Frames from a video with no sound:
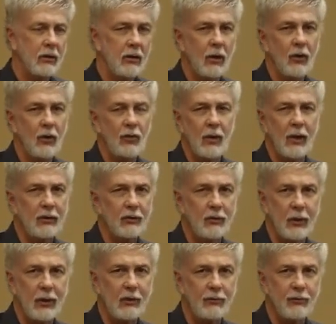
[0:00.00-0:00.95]
Also, like
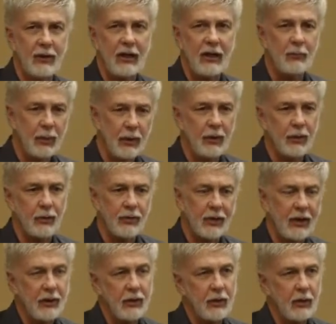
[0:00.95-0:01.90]
drinking 5 beers,
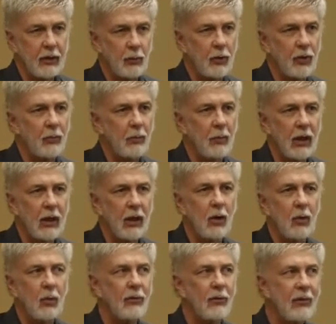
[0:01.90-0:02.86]
you can get really
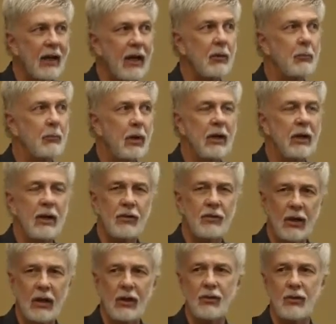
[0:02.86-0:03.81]
mellow with that, but
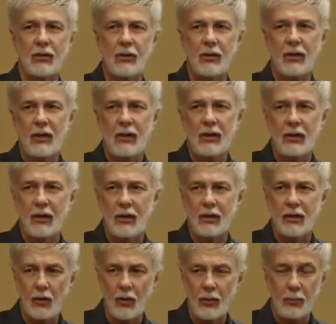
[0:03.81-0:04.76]
it doesn't.
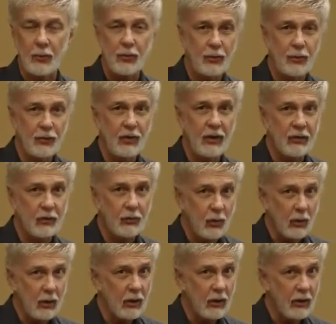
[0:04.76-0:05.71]
It only produces a
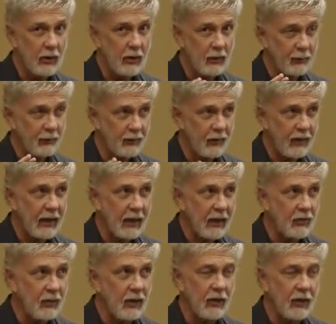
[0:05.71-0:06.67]
drug
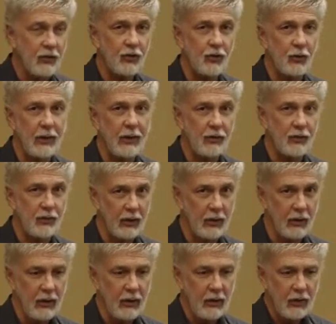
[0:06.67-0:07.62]
effect, and it's
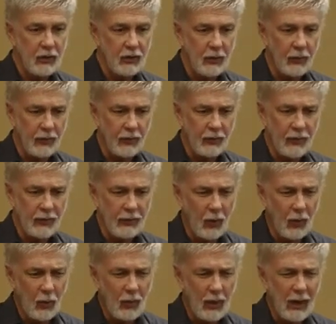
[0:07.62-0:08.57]
transient. So the
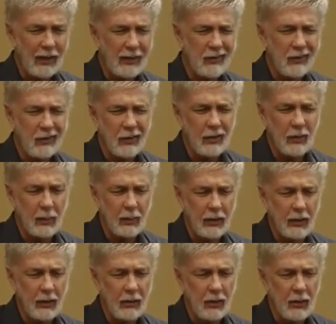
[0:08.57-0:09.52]
whole idea
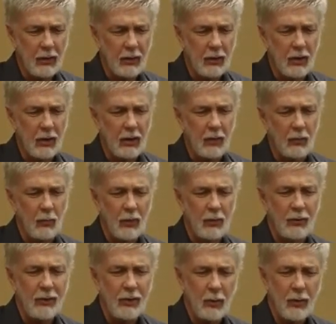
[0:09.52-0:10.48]
about,
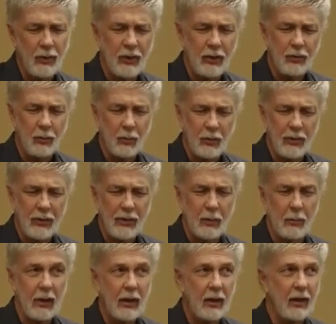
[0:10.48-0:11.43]
it's really
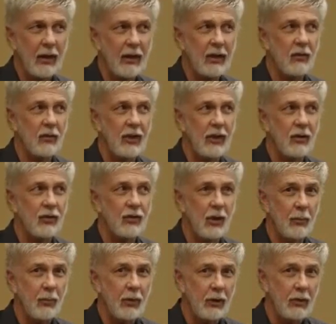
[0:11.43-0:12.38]
about activating
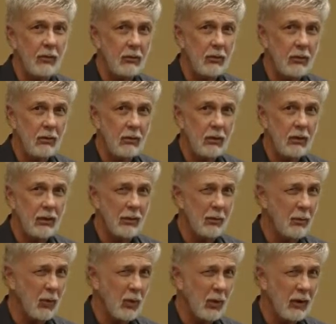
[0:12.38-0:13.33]
something in
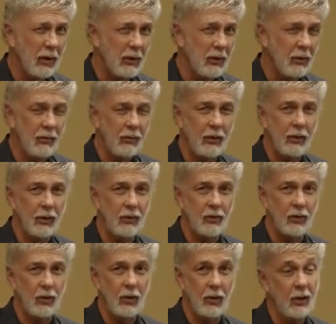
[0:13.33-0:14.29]
the brain that
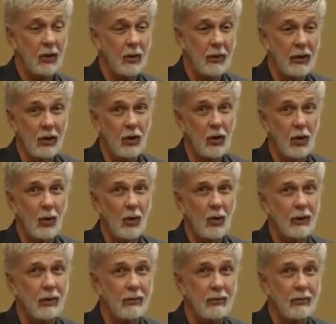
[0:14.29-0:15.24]
is going to be
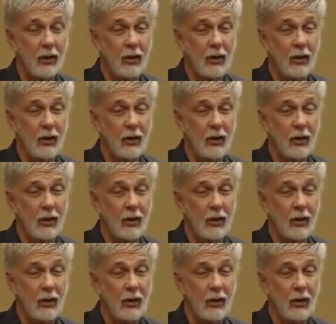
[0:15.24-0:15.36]
occurring,